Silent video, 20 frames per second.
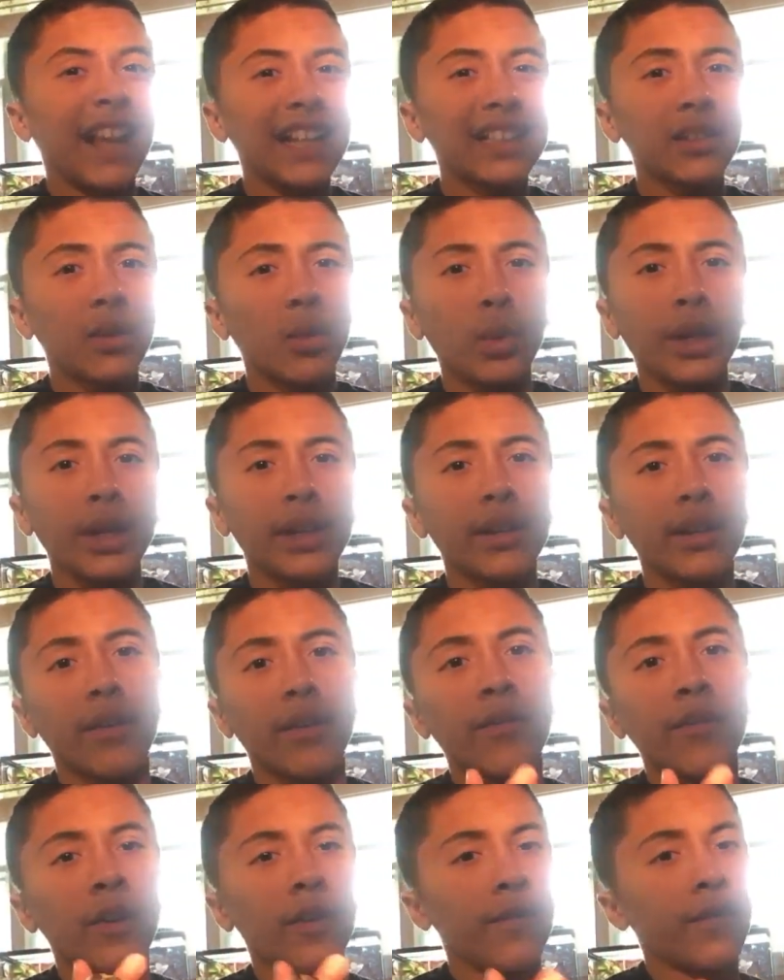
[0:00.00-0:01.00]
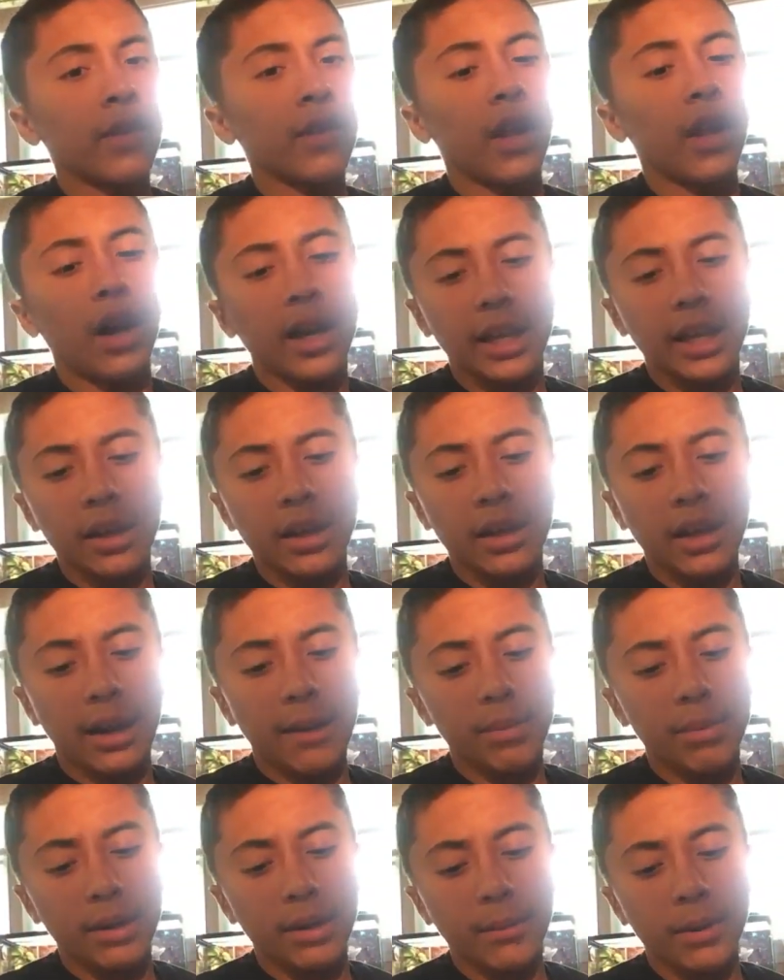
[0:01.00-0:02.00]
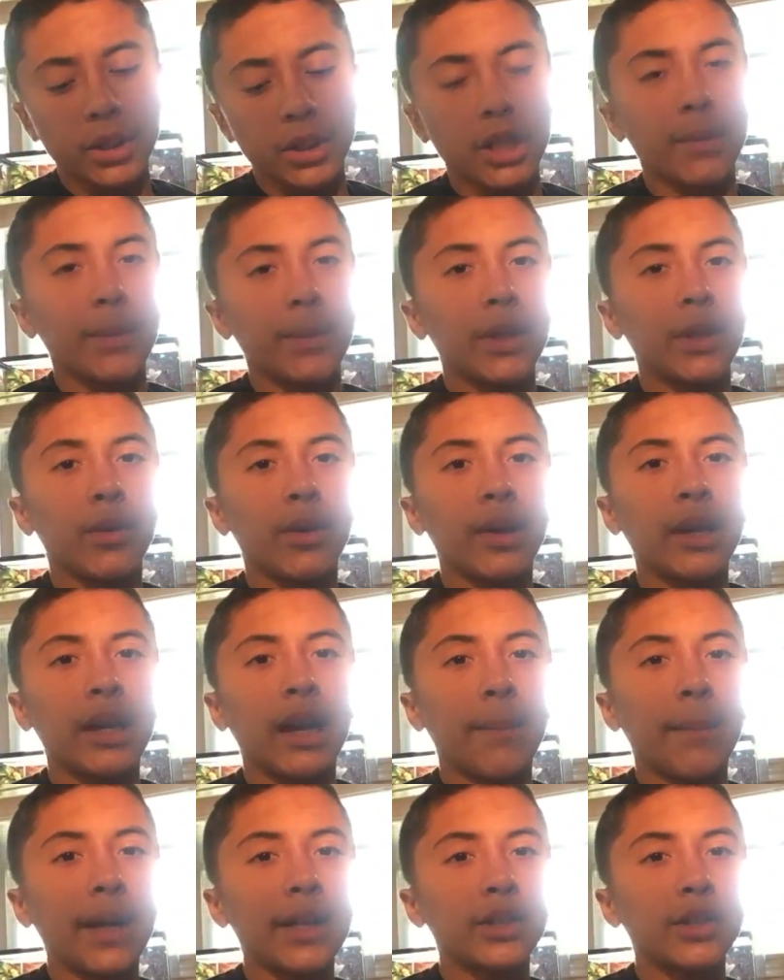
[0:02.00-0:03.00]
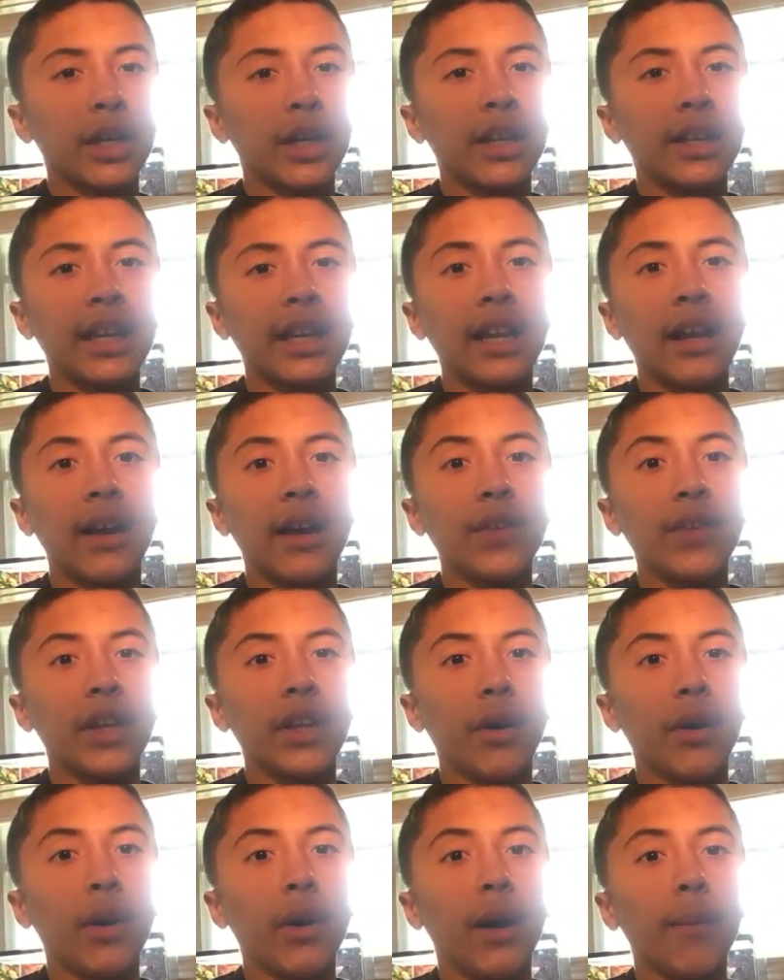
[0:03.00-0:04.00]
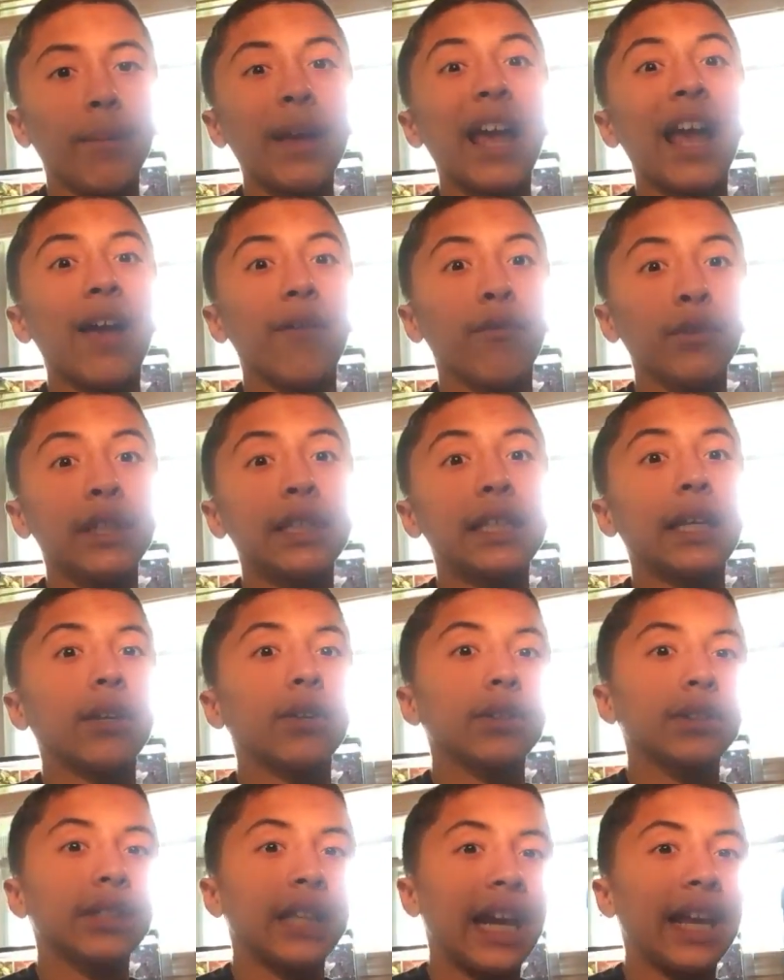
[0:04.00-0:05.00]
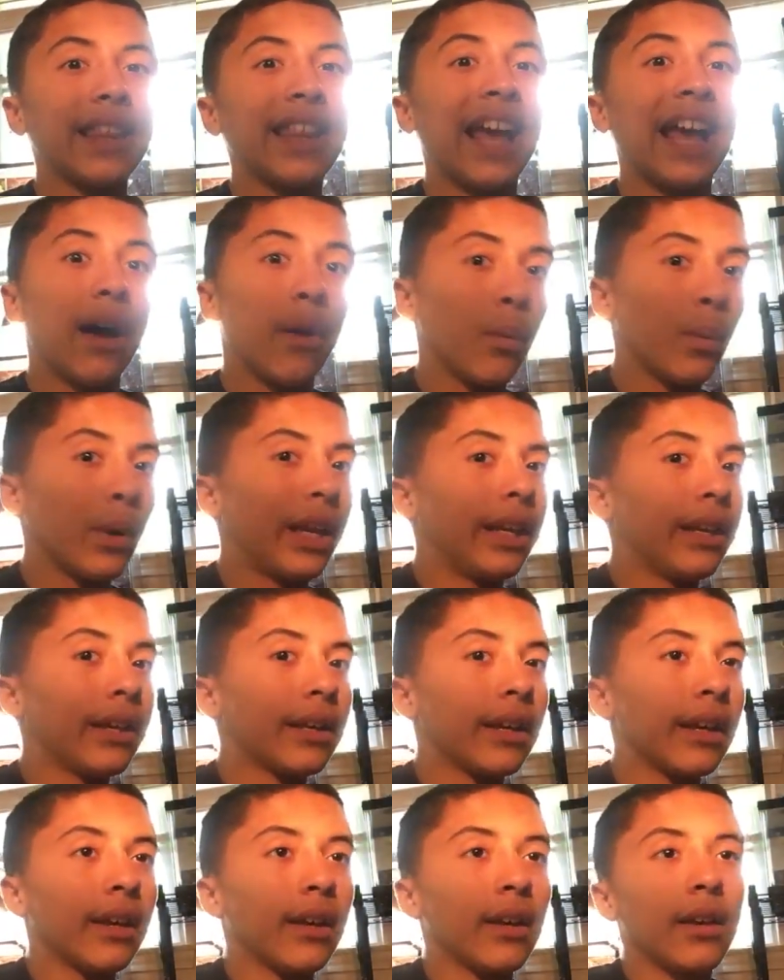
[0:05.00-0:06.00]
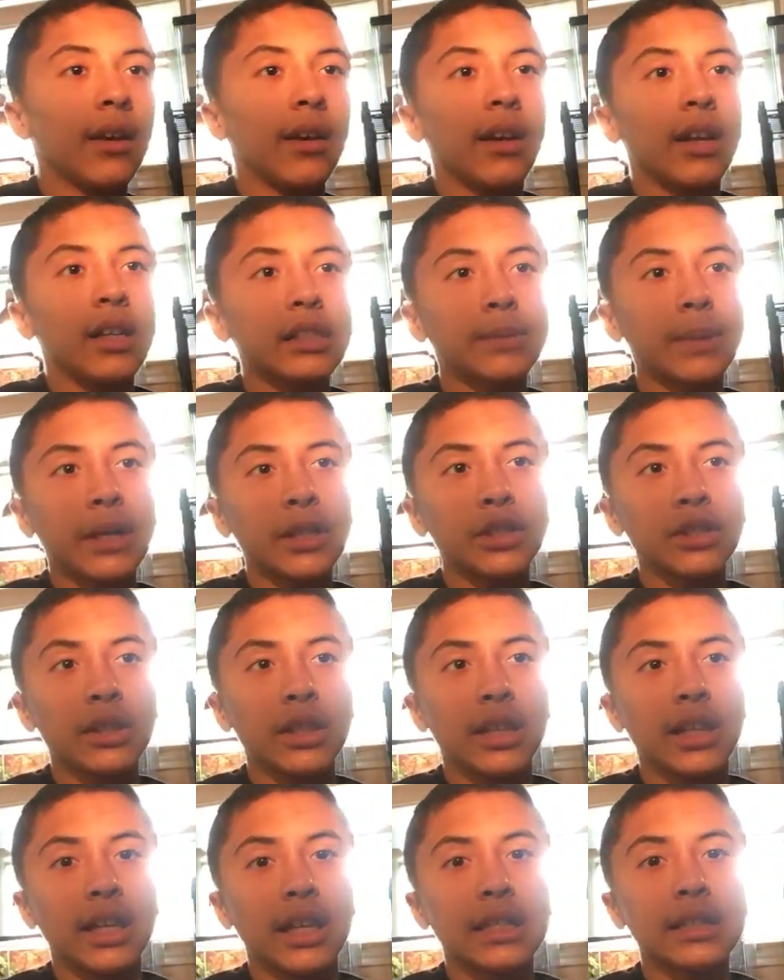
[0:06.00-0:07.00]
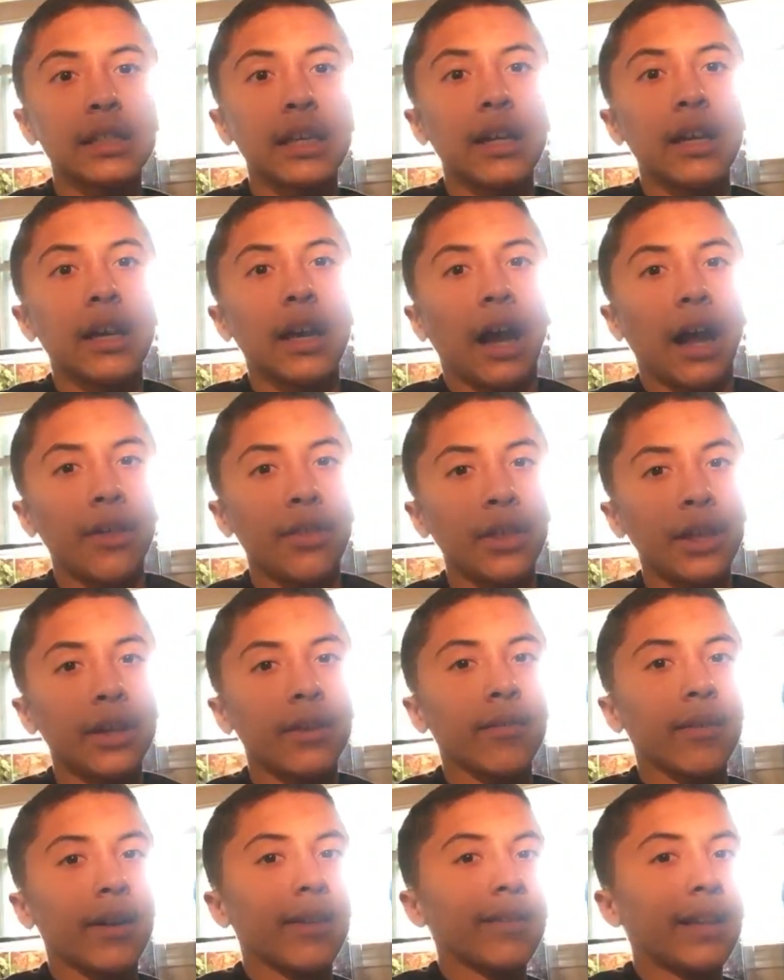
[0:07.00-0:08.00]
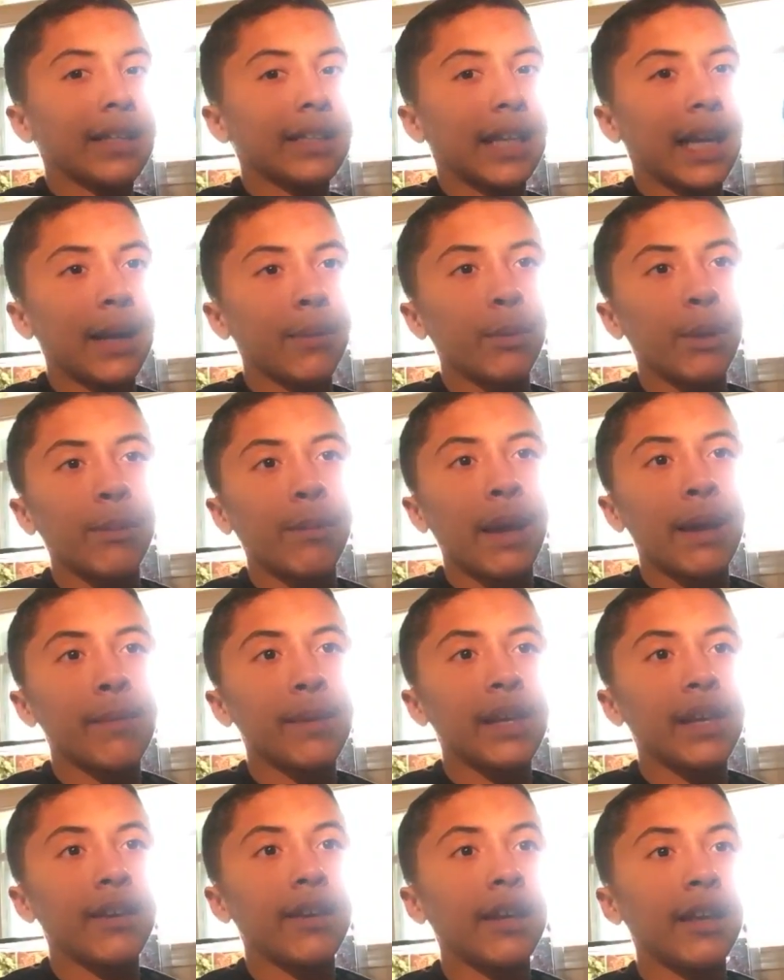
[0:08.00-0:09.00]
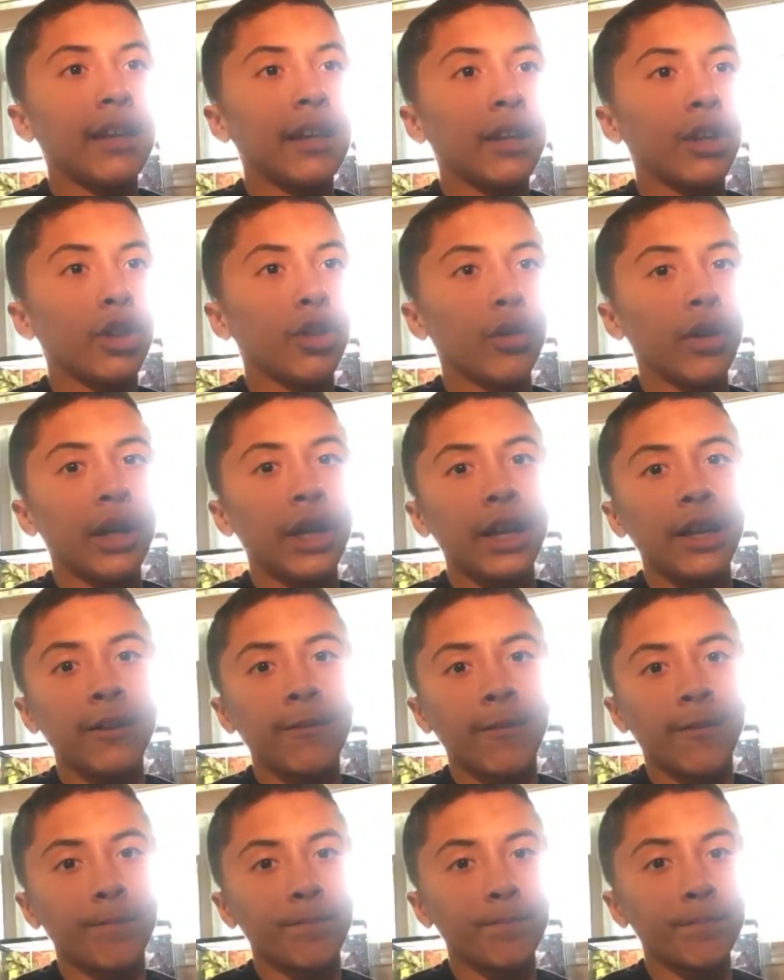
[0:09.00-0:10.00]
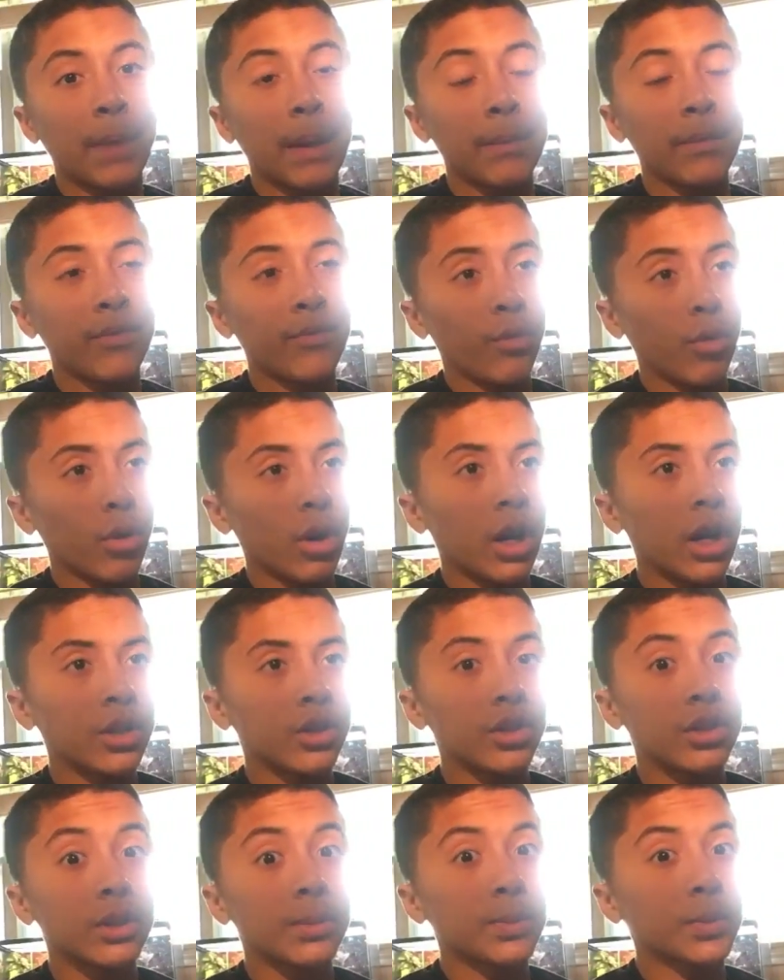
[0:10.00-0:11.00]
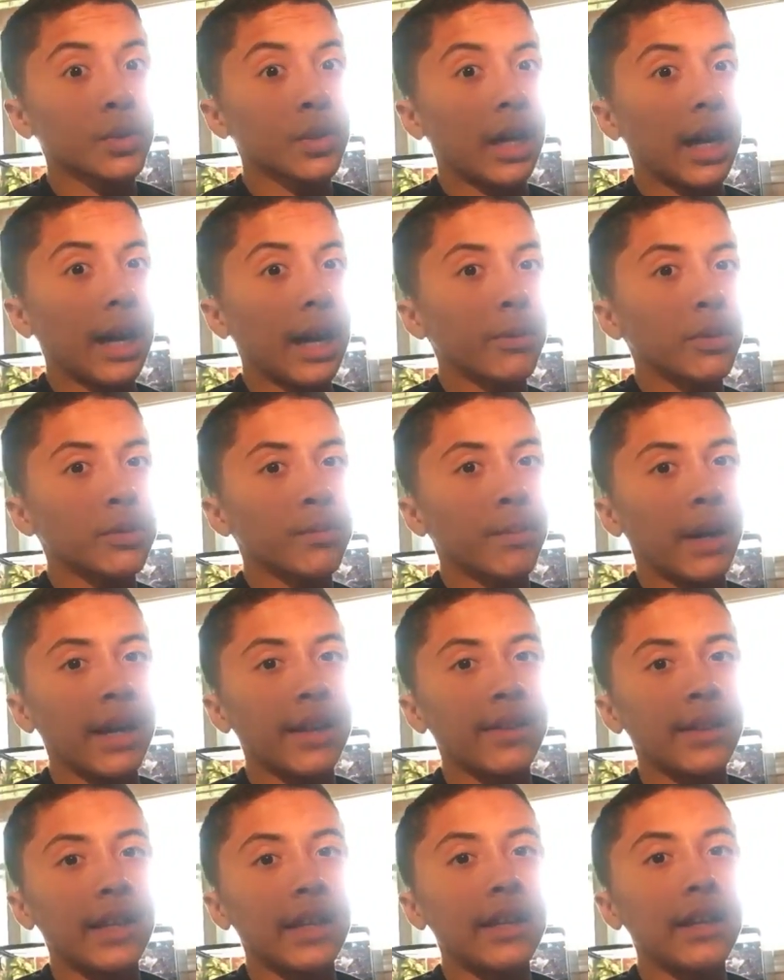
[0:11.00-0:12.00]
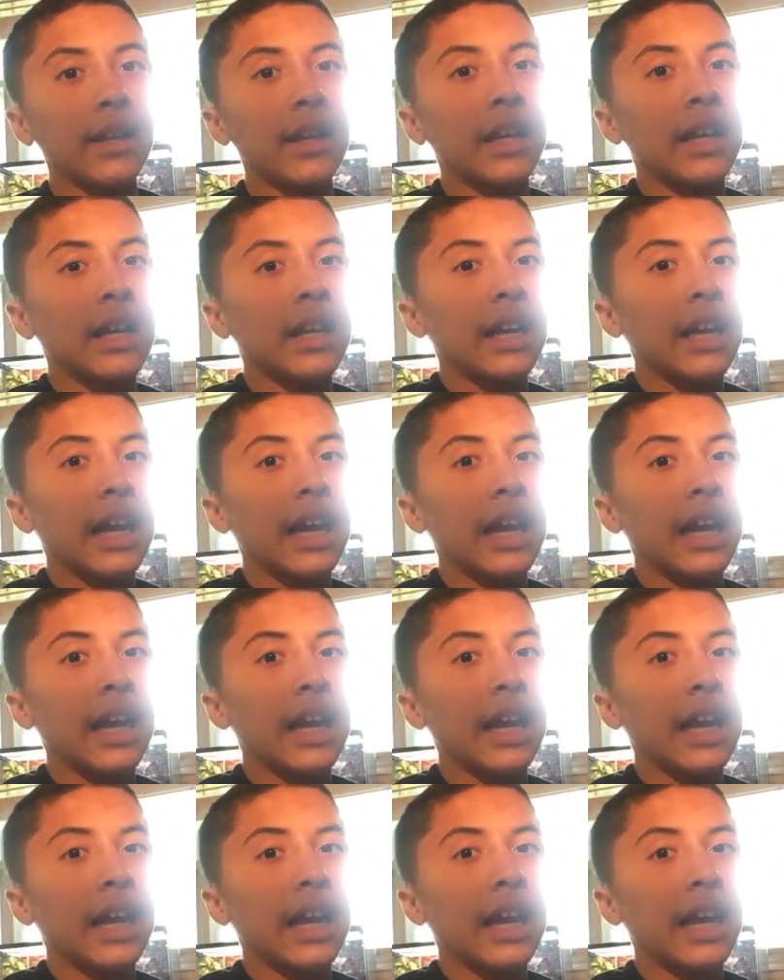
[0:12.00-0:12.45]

That's a week of vlogging I'm pretty much going to be doing. I might try to get a video up every single day that week, especially because I think around that time we may be hitting three, maybe 400 subscribers by then.